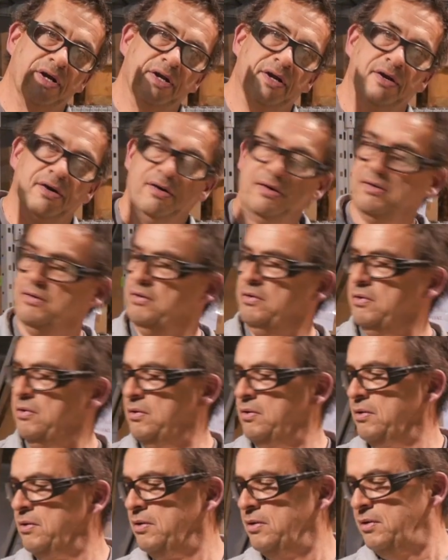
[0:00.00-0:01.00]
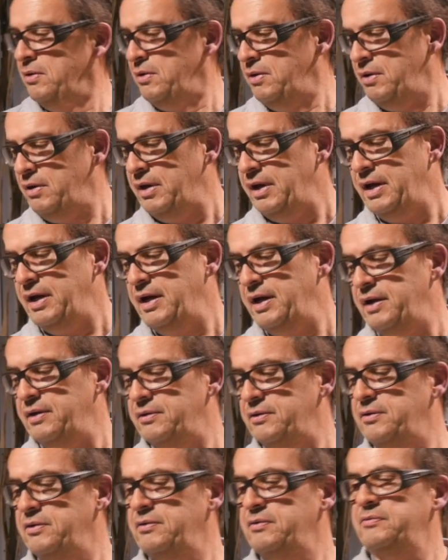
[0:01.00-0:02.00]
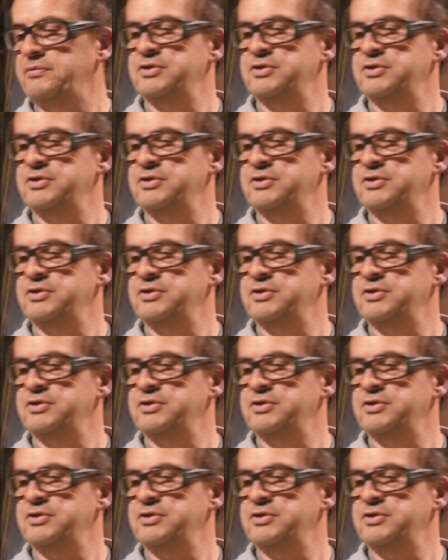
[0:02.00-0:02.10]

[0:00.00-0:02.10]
in here. And